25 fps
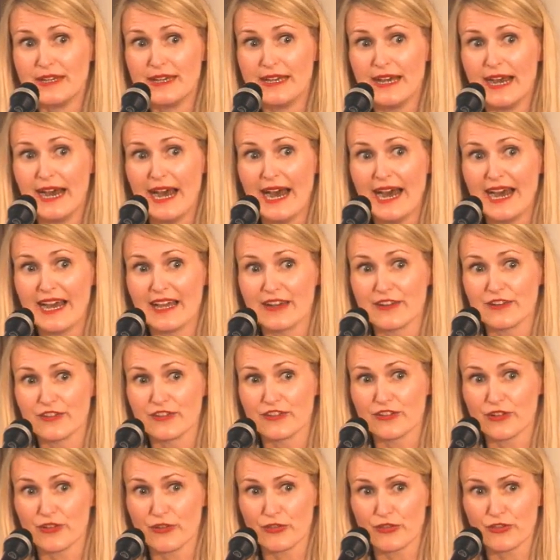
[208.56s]
And
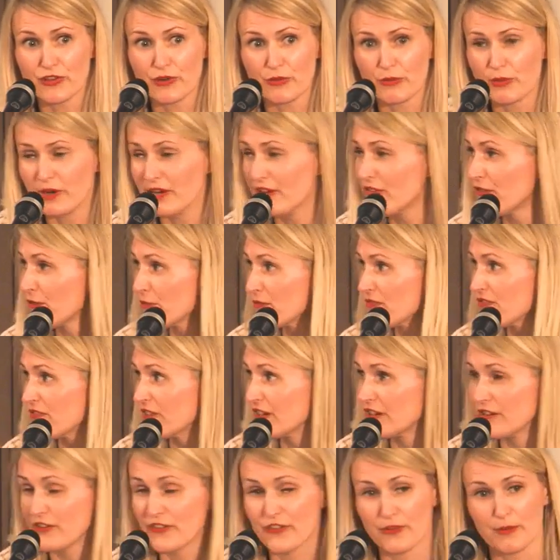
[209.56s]
there were some
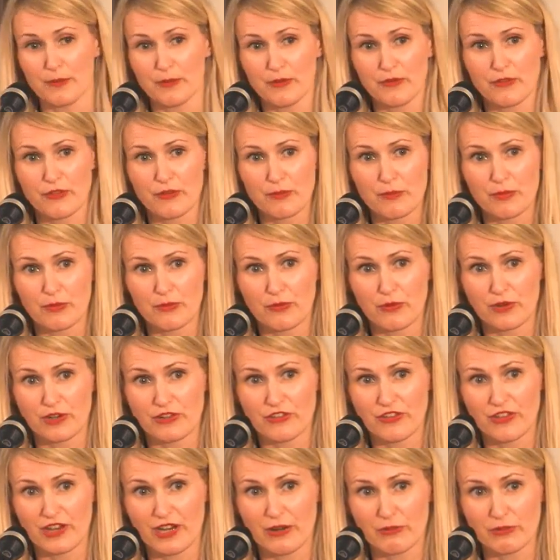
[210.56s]
figures up on the board
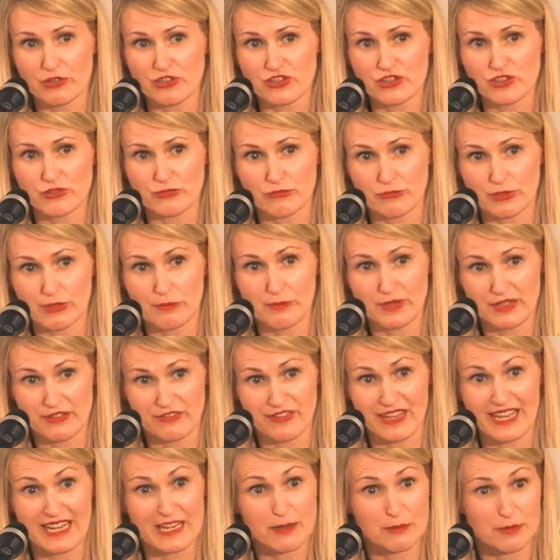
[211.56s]
there, which will be
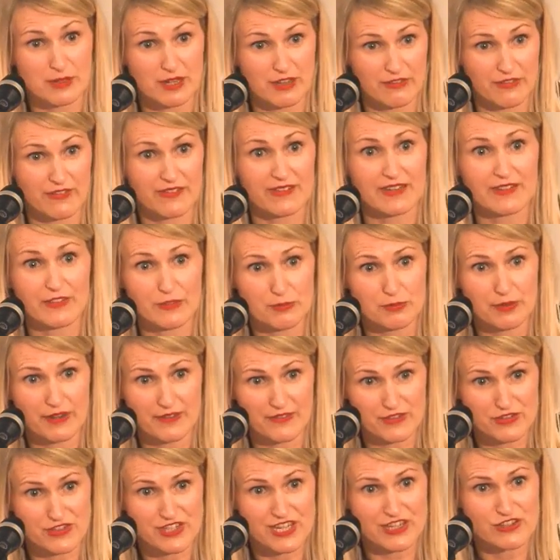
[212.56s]
available obviously in the
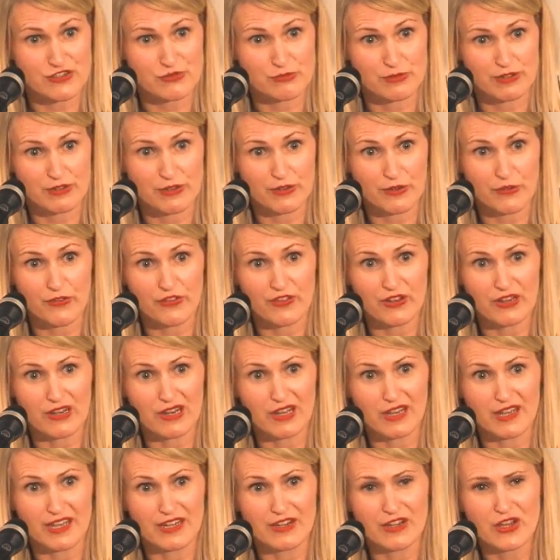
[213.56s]
presentation when it goes
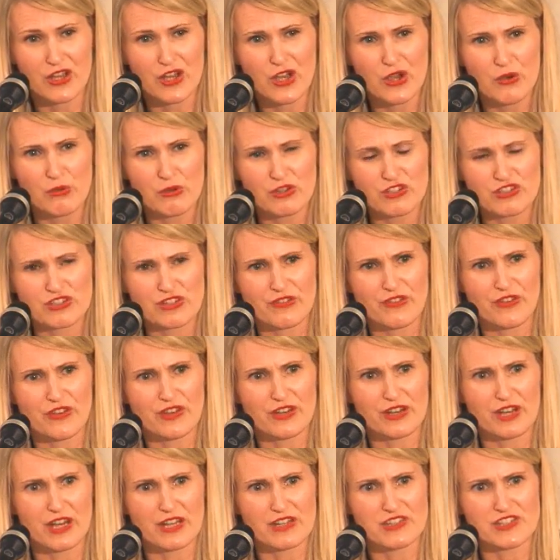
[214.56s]
online, which gives you
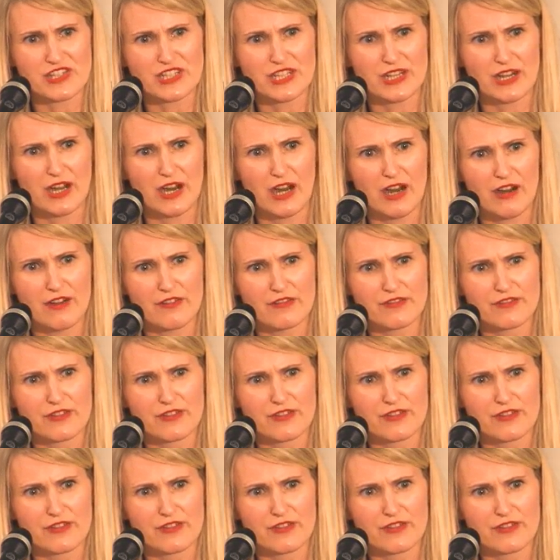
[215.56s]
an idea of